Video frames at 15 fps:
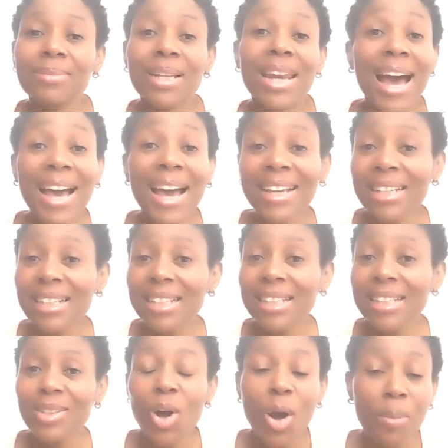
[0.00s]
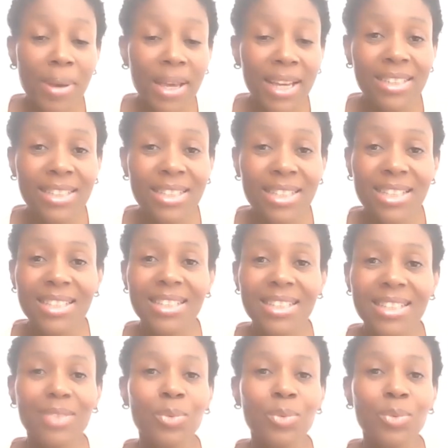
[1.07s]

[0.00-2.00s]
like, comment.